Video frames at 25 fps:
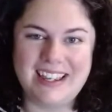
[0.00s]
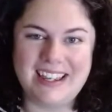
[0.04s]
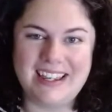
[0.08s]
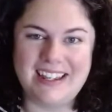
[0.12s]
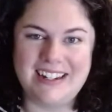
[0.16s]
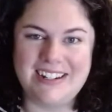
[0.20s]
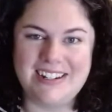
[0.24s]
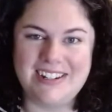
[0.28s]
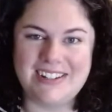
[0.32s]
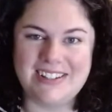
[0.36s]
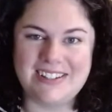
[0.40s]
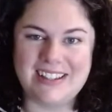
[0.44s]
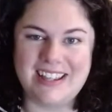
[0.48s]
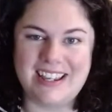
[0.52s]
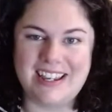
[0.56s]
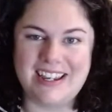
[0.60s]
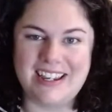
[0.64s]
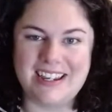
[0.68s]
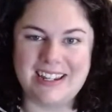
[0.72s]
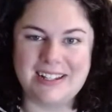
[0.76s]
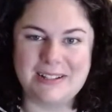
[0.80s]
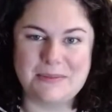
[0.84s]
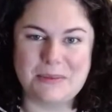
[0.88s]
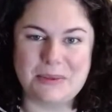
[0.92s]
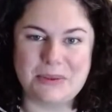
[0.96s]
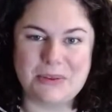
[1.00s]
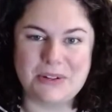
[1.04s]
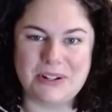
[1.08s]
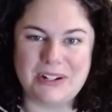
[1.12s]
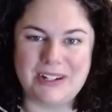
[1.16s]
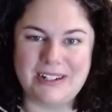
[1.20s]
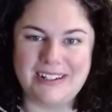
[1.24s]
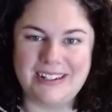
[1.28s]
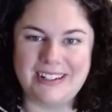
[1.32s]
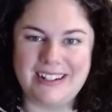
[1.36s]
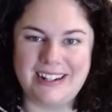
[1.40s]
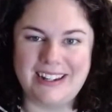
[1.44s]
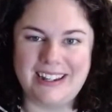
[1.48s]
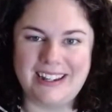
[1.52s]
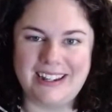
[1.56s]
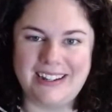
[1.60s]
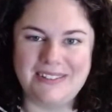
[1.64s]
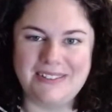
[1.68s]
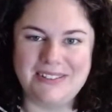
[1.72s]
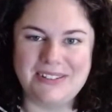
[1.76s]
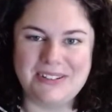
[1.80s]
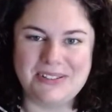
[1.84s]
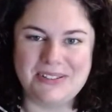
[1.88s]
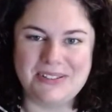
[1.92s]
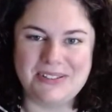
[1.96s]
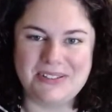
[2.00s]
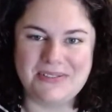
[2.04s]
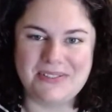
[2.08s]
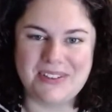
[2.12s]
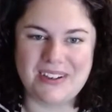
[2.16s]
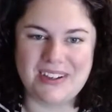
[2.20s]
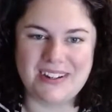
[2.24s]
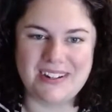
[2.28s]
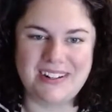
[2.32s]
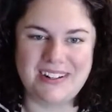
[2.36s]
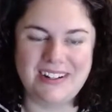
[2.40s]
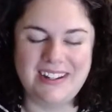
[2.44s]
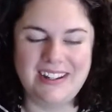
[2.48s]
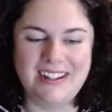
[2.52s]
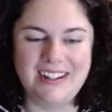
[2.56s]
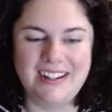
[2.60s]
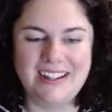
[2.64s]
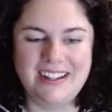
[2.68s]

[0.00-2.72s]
and just like exploring today, which was fun.